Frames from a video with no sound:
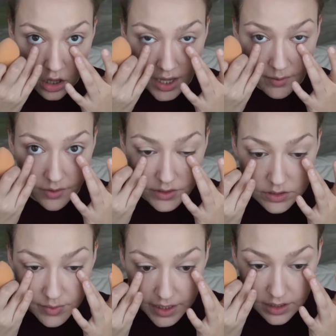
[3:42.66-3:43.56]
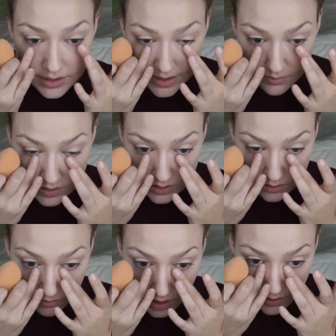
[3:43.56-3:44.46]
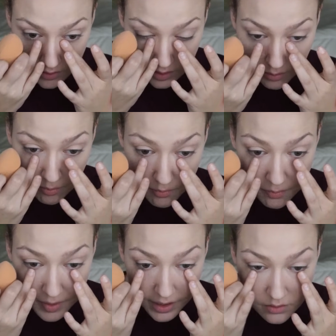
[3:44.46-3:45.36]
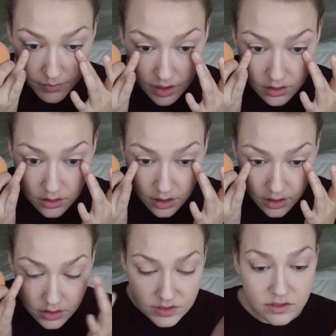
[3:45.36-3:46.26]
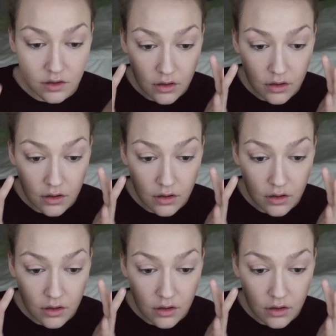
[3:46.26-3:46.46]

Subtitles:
I'm going to make an attempt to moderately bake my under eyes.